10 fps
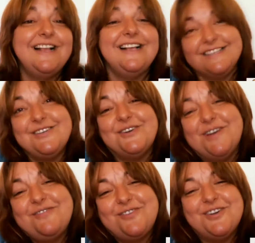So
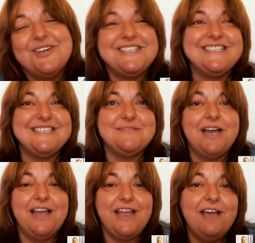of course this is
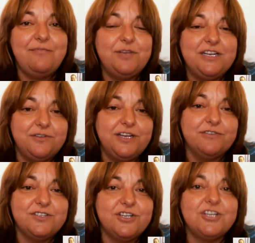I've been doing
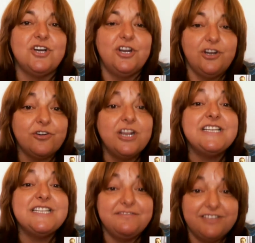research on
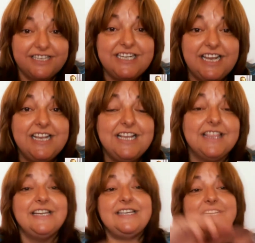creativity.
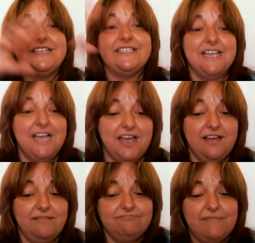That is
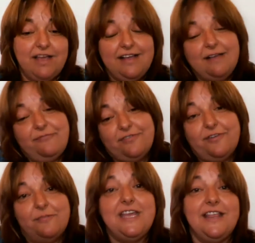
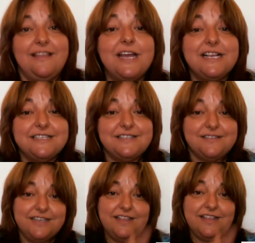for me the
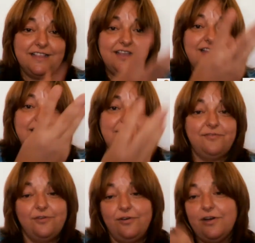basis
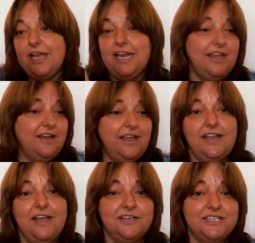for any
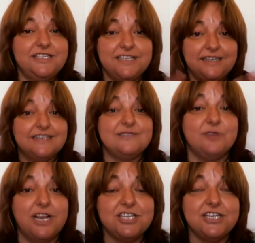artistic
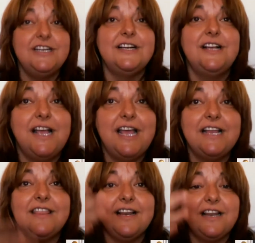expression,
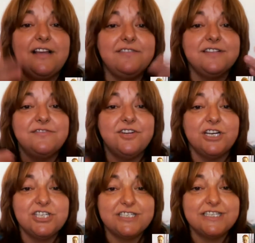and the levels of
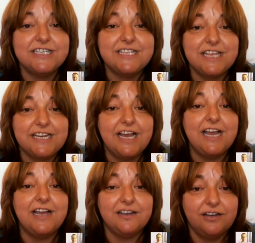consciousness that
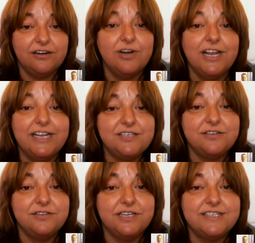are related
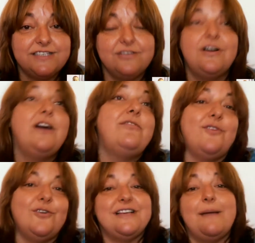to it. So of
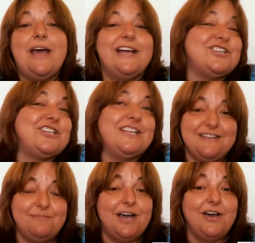course I'm
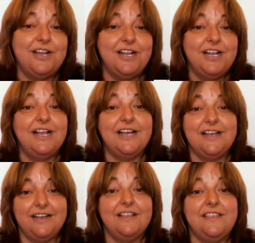passionate about
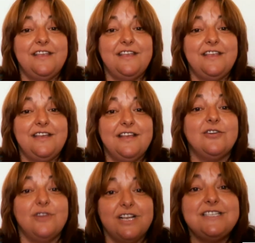the
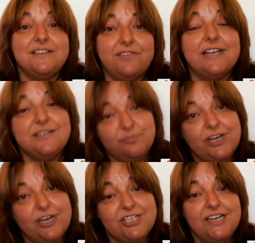creative
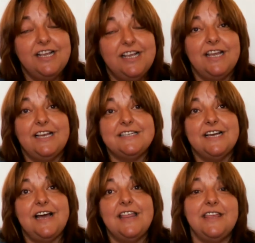expression,
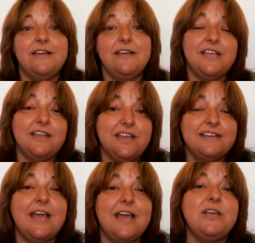and I think
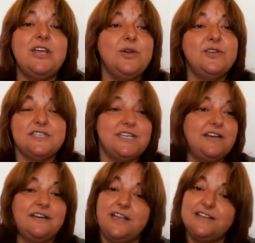it can be
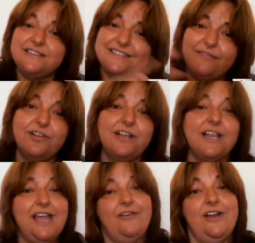used in
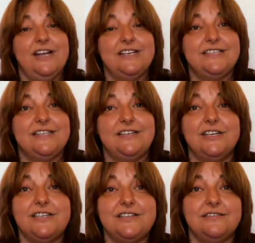several areas,
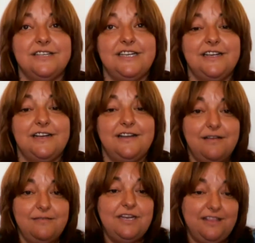not only
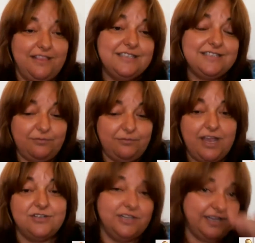in this we
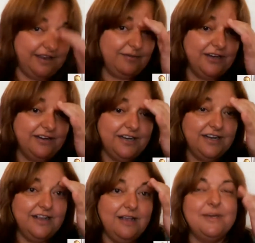are talking about,
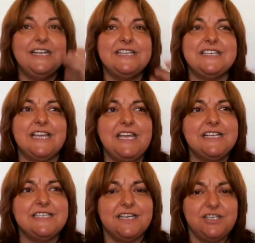but it's
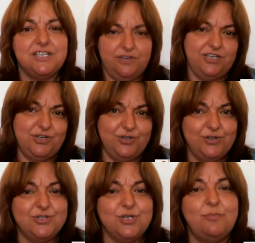easier to
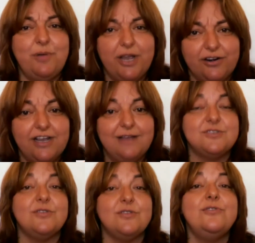introduce new
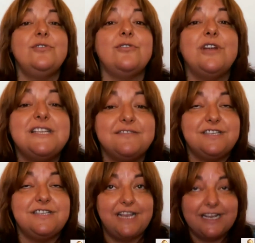paradigms through
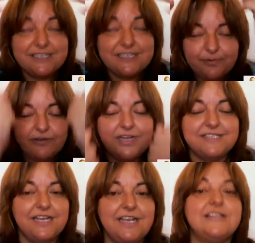creativity,
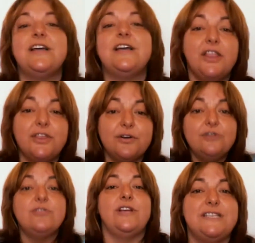experiencing it
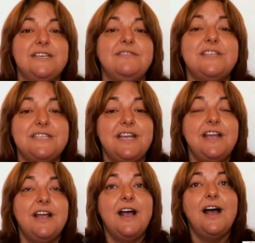through
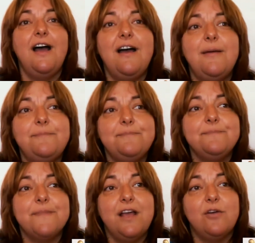creativity,
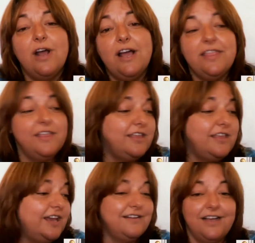rather
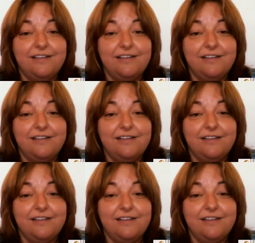than